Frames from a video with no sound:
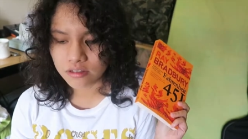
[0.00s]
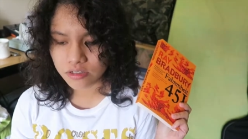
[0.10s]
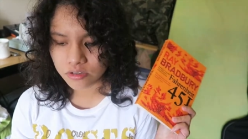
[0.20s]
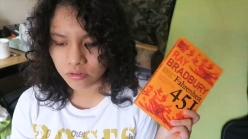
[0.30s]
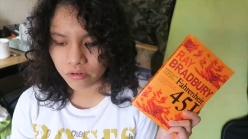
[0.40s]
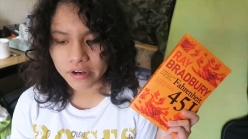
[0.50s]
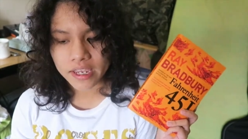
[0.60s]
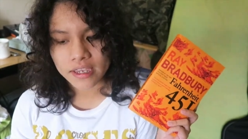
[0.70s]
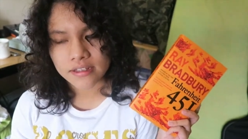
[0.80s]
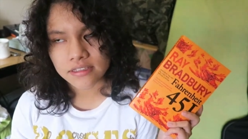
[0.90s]
The
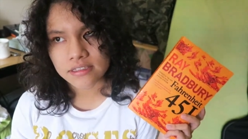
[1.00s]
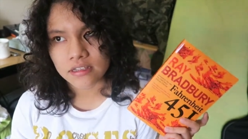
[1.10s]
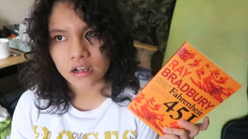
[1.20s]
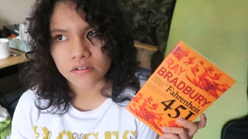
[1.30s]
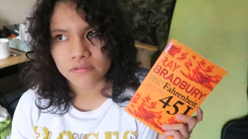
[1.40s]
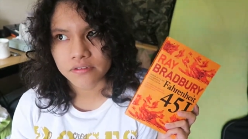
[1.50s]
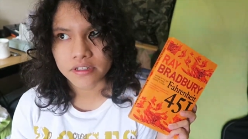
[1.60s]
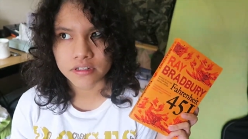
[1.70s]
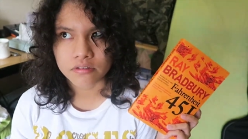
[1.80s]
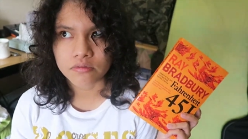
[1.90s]
story itself
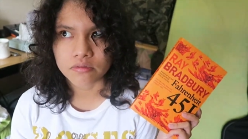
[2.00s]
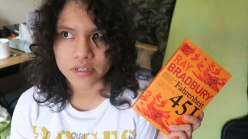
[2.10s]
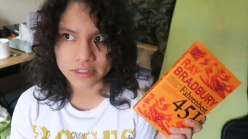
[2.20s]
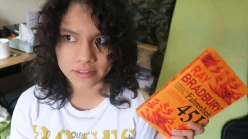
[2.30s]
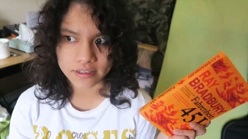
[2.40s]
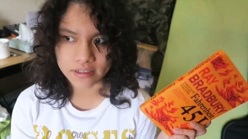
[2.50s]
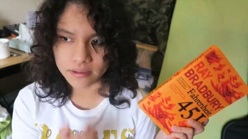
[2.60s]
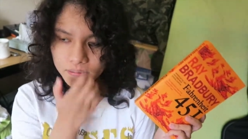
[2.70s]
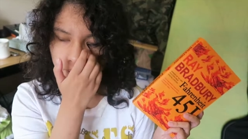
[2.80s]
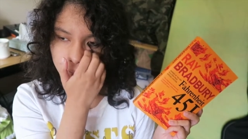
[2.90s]
didn't
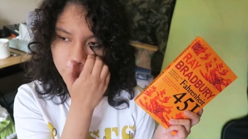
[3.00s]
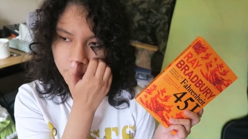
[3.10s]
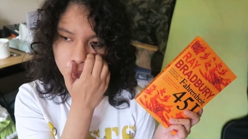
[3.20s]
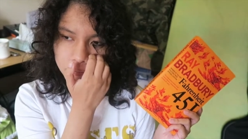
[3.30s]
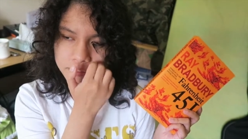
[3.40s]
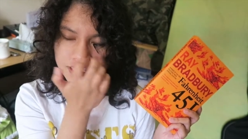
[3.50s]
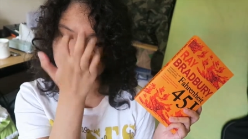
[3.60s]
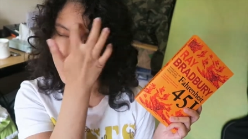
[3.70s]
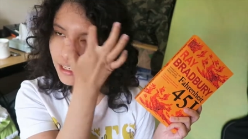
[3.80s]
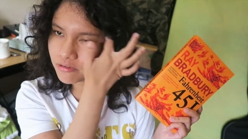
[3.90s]
really
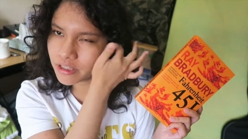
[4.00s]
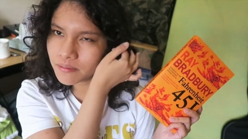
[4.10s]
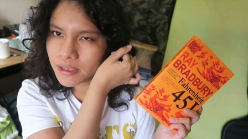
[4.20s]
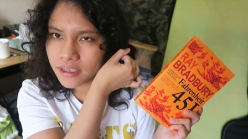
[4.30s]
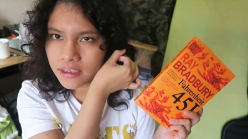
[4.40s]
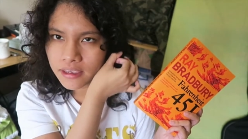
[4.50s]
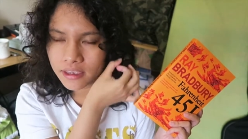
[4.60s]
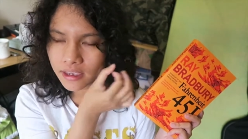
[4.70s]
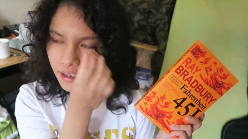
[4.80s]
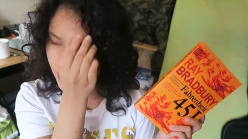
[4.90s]
stick with me
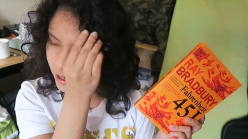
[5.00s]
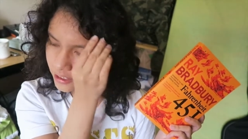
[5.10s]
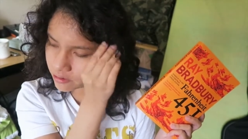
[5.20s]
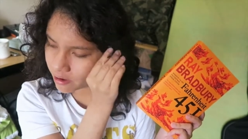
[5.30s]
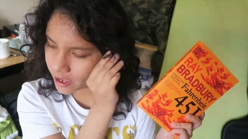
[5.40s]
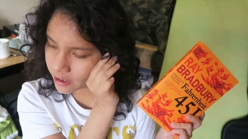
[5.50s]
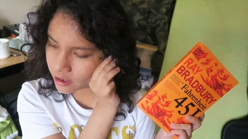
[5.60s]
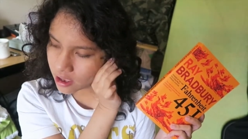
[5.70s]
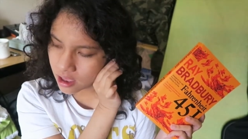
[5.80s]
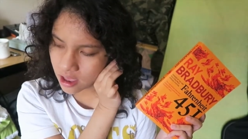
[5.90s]
in any
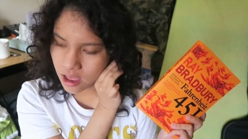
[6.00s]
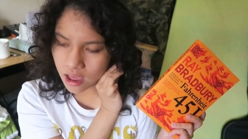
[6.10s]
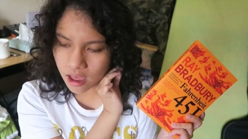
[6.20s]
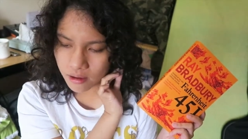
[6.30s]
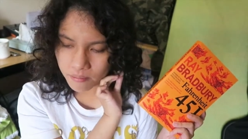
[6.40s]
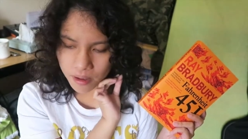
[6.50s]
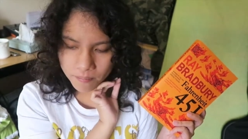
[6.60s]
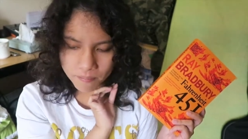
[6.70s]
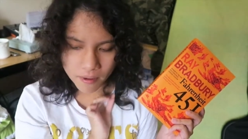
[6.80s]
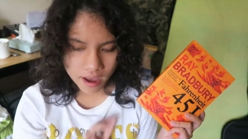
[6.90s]
way um,
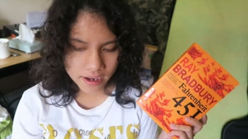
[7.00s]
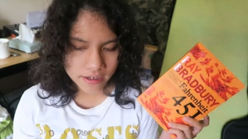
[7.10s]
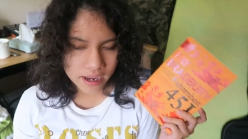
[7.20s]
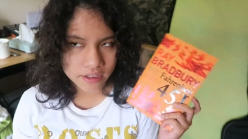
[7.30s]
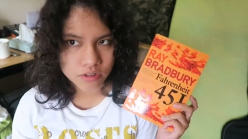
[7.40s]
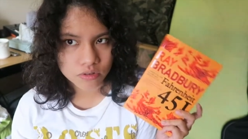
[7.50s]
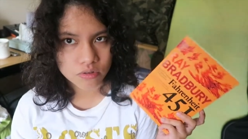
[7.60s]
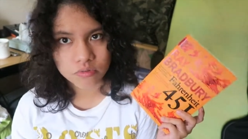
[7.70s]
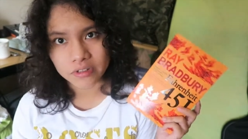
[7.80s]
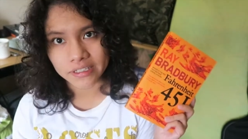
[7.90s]
but I
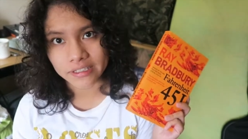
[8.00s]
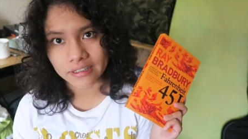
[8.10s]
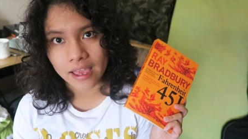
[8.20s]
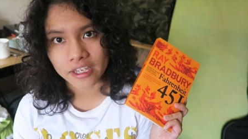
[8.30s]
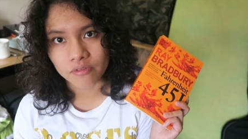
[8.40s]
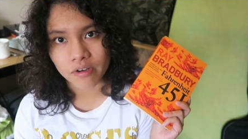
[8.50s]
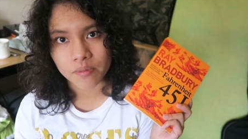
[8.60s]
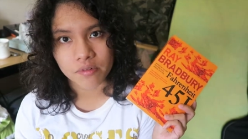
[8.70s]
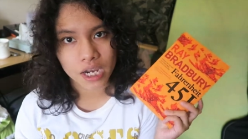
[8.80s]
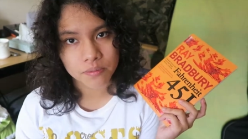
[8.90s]
do really like
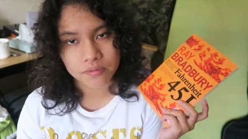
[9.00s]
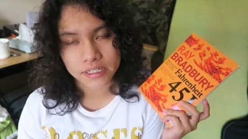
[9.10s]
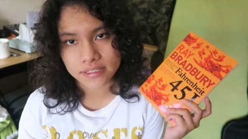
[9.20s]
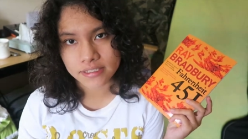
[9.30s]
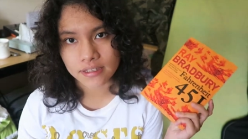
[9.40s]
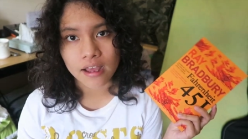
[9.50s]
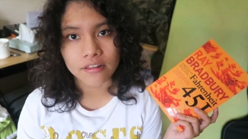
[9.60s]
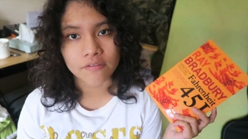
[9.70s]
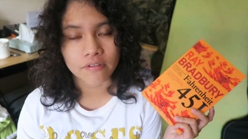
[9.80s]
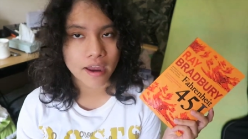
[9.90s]
Ray Bradbury's
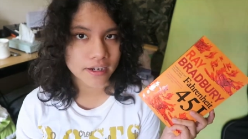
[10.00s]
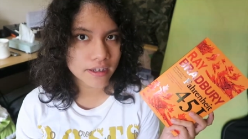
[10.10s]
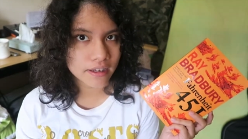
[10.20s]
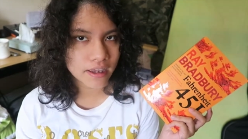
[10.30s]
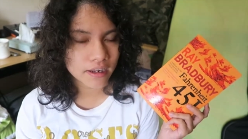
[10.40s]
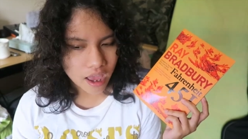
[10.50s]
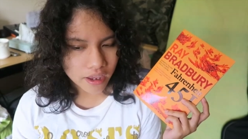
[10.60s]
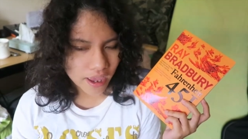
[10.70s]
style of writing and I